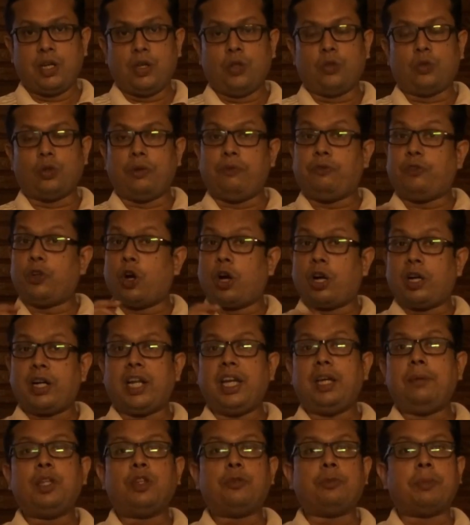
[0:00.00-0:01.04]
So if your
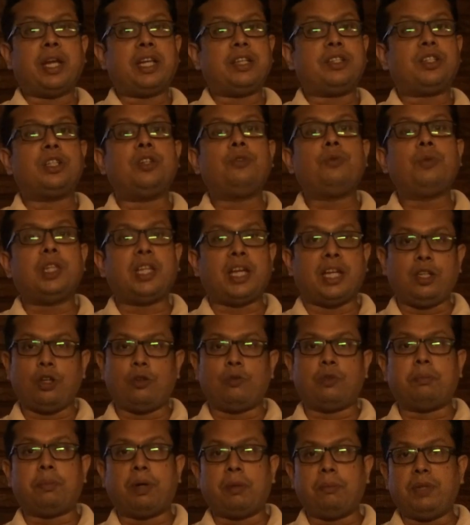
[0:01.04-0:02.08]
name is mentioned with any
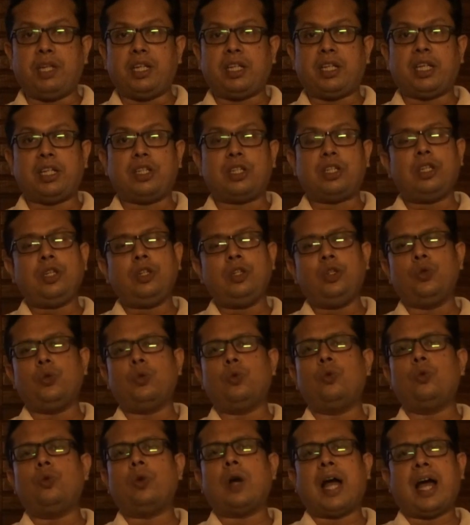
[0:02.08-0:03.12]
of the publication,
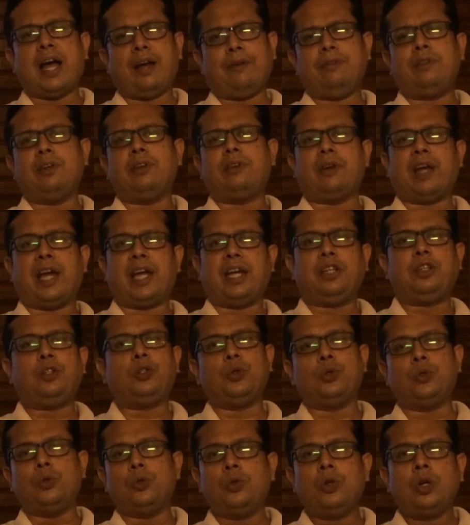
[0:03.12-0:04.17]
you have the right
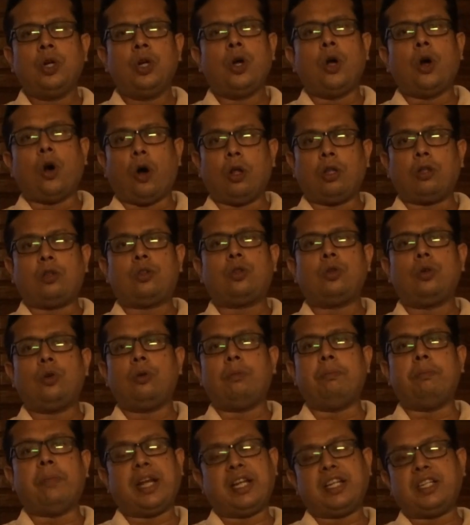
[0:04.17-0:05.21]
to
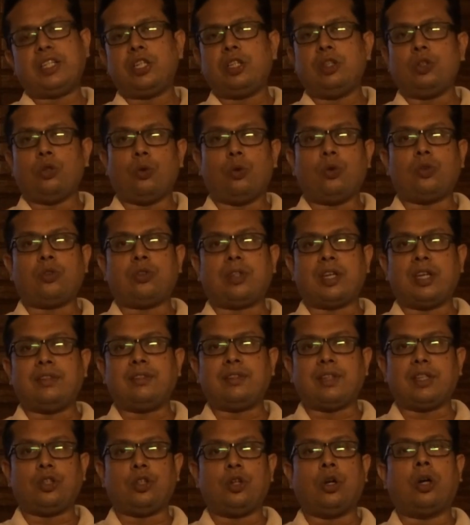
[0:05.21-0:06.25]
also mention those things
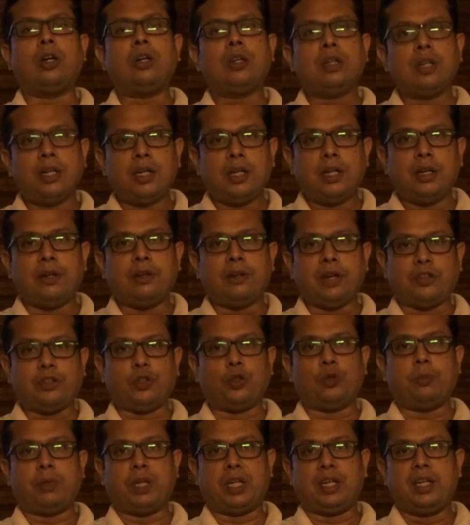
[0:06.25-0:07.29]
in your
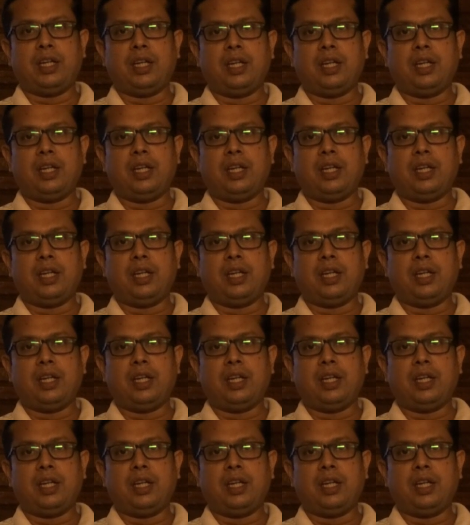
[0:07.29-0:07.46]
resume.